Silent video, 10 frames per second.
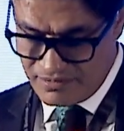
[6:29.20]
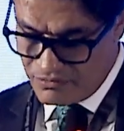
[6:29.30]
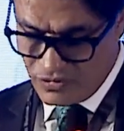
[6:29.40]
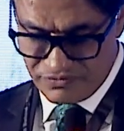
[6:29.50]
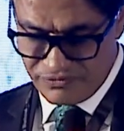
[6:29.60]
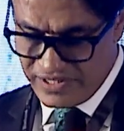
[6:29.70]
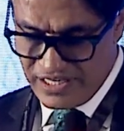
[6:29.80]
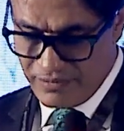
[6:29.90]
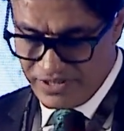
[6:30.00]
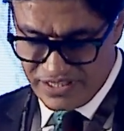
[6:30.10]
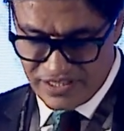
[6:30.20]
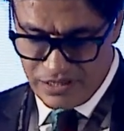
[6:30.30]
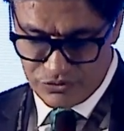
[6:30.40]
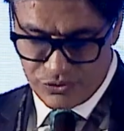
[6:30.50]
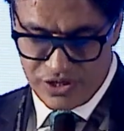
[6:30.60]
on very limited
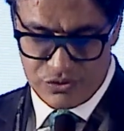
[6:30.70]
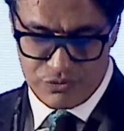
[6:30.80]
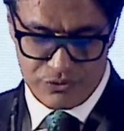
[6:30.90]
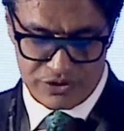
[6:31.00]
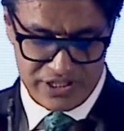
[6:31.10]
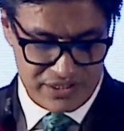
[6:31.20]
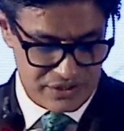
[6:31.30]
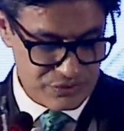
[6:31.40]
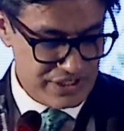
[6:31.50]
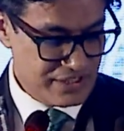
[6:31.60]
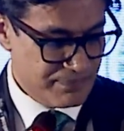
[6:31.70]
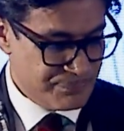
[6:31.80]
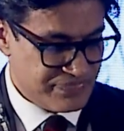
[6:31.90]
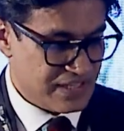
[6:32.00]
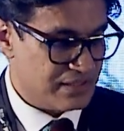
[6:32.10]
grounds you can go to the
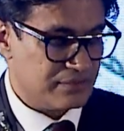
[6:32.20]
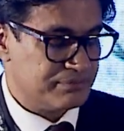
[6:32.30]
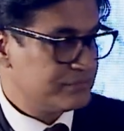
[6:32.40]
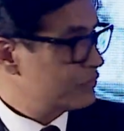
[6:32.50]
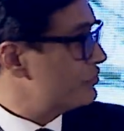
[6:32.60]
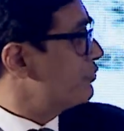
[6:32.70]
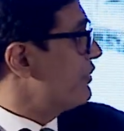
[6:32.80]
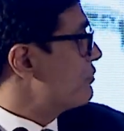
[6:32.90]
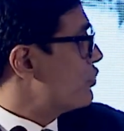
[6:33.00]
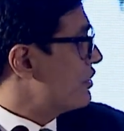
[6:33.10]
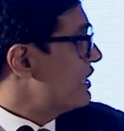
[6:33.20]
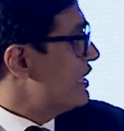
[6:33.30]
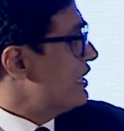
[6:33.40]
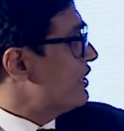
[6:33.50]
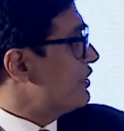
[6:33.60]
Supreme Court.
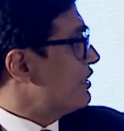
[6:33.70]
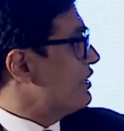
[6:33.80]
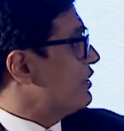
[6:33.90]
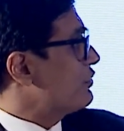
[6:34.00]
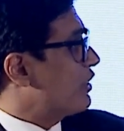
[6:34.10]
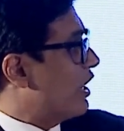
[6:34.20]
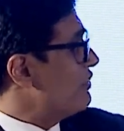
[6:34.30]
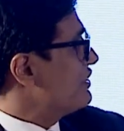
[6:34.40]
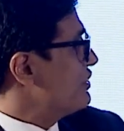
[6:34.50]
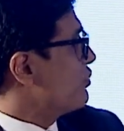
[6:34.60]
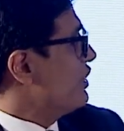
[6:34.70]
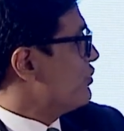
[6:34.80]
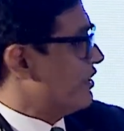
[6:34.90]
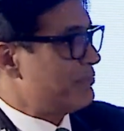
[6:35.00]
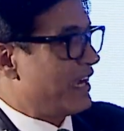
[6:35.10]
So how this is going to
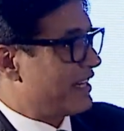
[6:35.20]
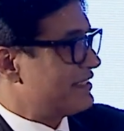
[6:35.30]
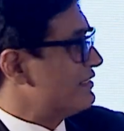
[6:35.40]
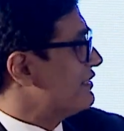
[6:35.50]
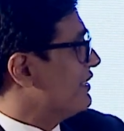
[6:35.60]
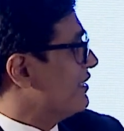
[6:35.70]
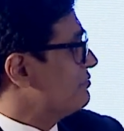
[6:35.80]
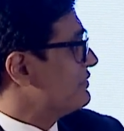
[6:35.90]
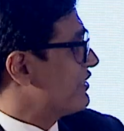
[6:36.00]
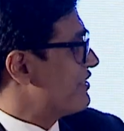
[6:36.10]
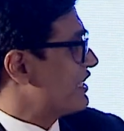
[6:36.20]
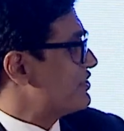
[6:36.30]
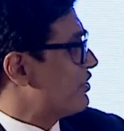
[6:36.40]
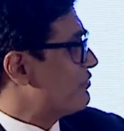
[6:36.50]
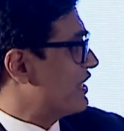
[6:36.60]
impact the
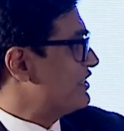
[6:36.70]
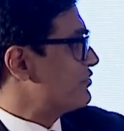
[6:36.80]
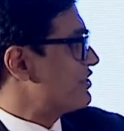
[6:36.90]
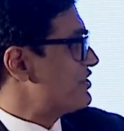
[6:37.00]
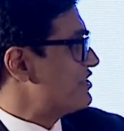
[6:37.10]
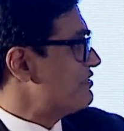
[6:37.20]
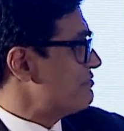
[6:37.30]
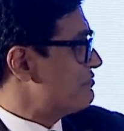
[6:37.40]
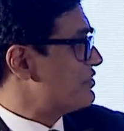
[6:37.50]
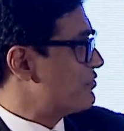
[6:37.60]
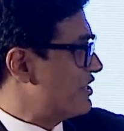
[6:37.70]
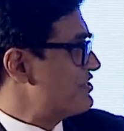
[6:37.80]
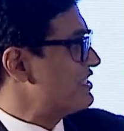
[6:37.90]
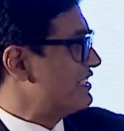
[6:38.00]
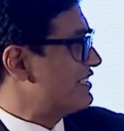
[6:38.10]
reduction of case
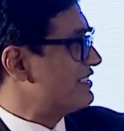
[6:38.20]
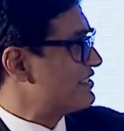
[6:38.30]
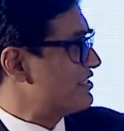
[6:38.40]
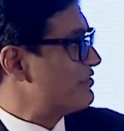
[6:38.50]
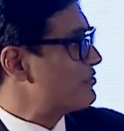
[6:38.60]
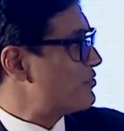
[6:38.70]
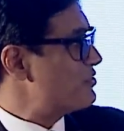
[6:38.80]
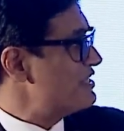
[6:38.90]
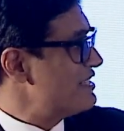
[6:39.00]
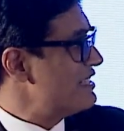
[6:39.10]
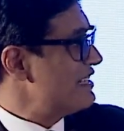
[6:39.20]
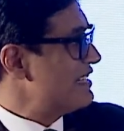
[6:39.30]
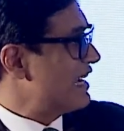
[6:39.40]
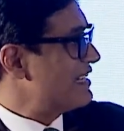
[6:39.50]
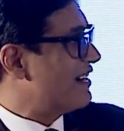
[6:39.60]
duration in the civil court,
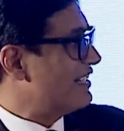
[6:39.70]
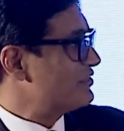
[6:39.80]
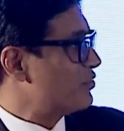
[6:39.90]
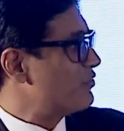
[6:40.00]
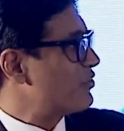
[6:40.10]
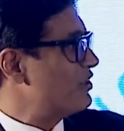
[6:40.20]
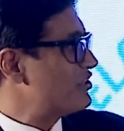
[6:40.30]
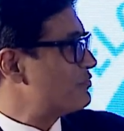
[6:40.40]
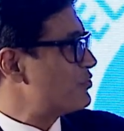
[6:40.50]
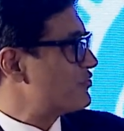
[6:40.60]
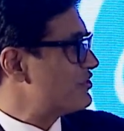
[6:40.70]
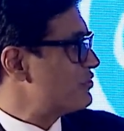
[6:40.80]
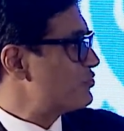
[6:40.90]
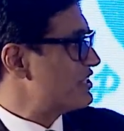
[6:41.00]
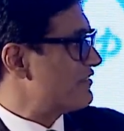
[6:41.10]
enhanced overall dispute
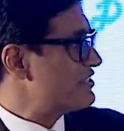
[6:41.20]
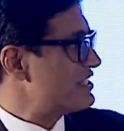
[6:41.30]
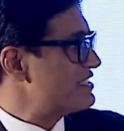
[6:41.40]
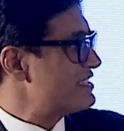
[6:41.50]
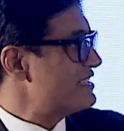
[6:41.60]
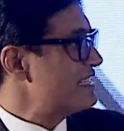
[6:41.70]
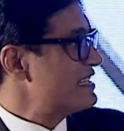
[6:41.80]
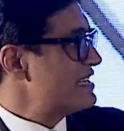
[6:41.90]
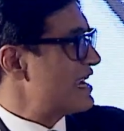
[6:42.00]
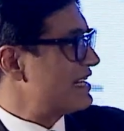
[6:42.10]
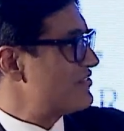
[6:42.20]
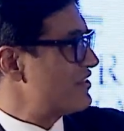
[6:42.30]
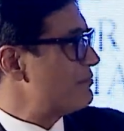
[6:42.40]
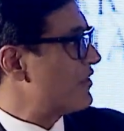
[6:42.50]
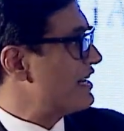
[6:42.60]
resolution efficiency, and
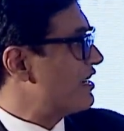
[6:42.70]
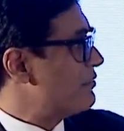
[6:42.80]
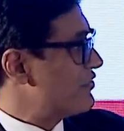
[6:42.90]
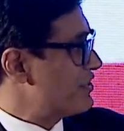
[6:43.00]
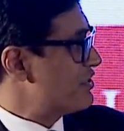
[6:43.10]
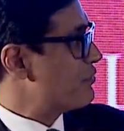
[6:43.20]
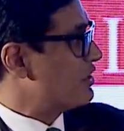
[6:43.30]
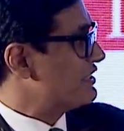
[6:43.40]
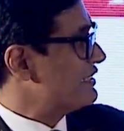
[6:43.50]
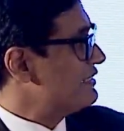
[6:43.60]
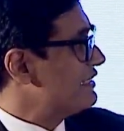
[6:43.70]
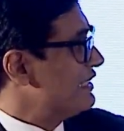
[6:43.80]
streamlined arbitration process.